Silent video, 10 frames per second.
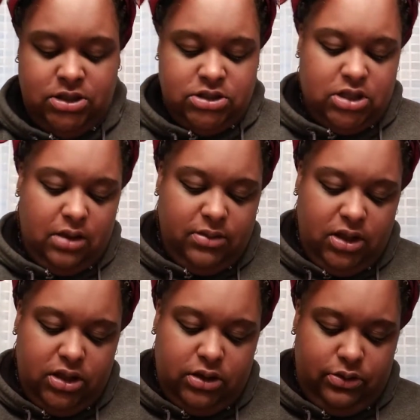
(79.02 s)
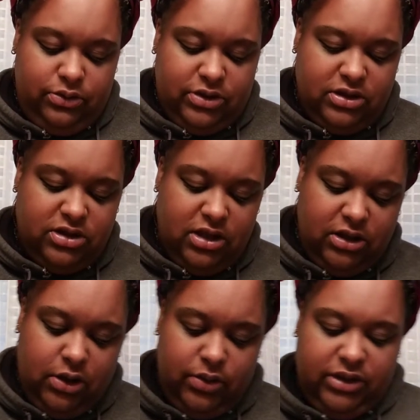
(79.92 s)
So I'm going to use, I decided to
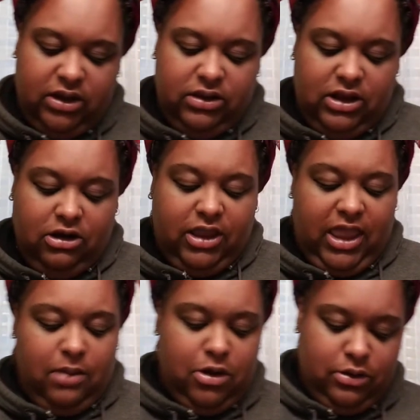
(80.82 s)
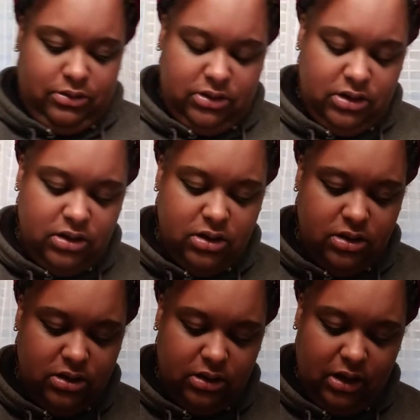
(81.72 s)
go with the glitter camo
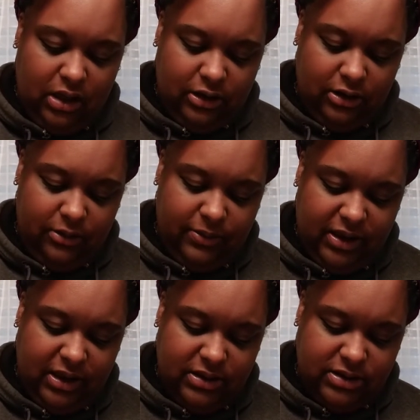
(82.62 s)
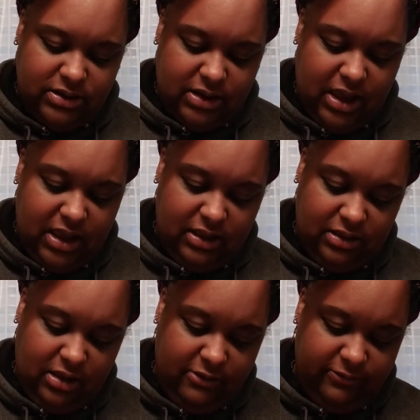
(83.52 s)
color because I
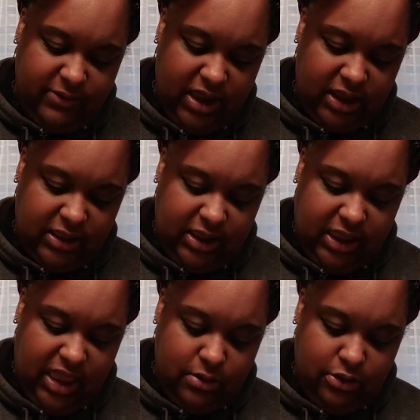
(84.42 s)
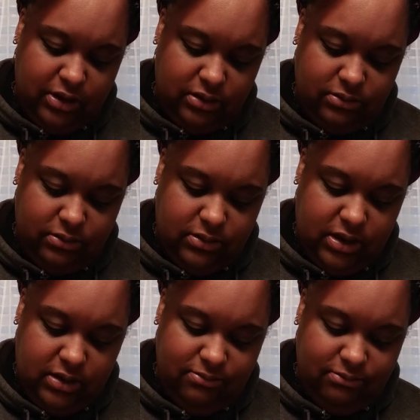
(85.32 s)
love anything camo and
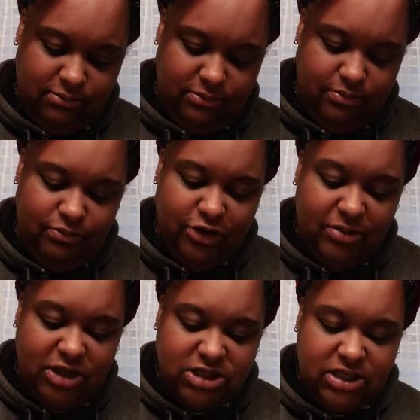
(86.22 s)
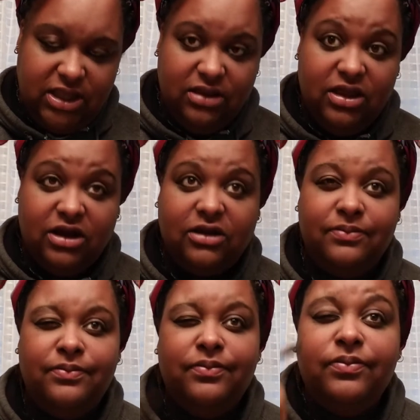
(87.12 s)
pretty much anything glitter
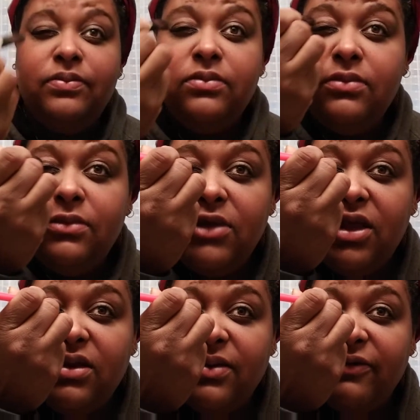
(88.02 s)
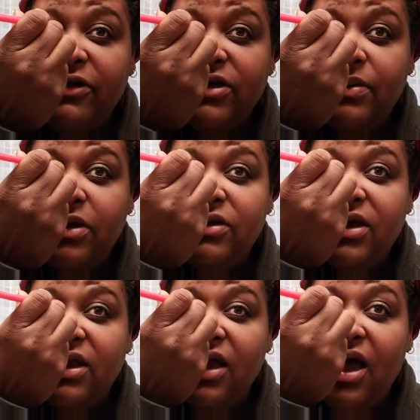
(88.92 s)
and it's my first time
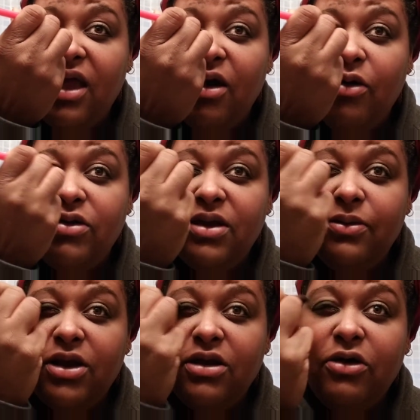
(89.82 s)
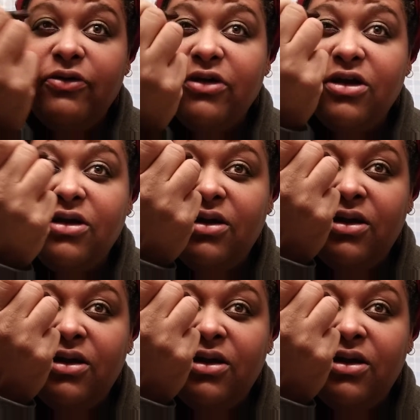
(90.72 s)
using it. I only put it over,